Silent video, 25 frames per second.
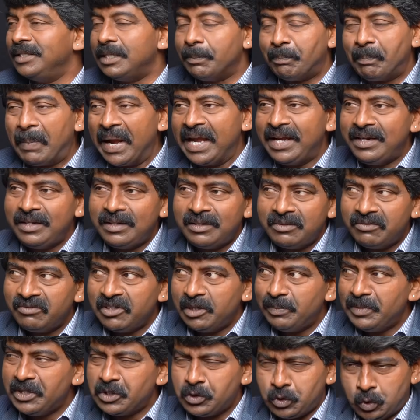The pain
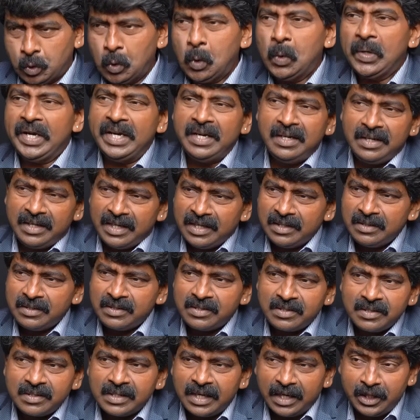will be so
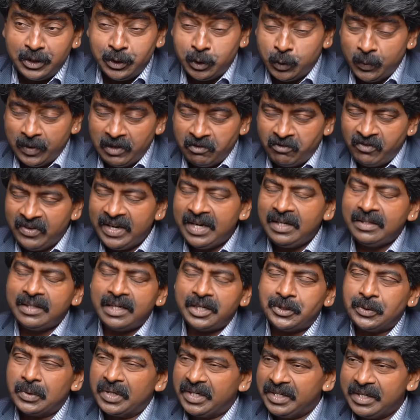intense, and you will feel
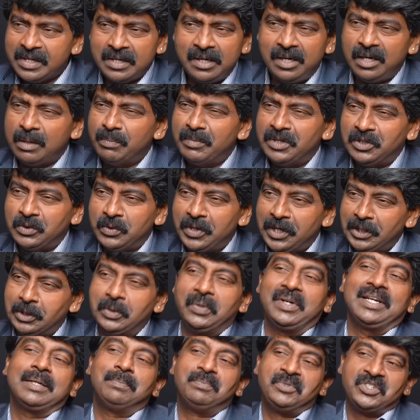that your eardrum is going
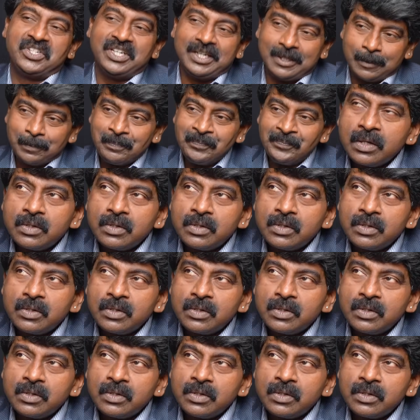to rupture.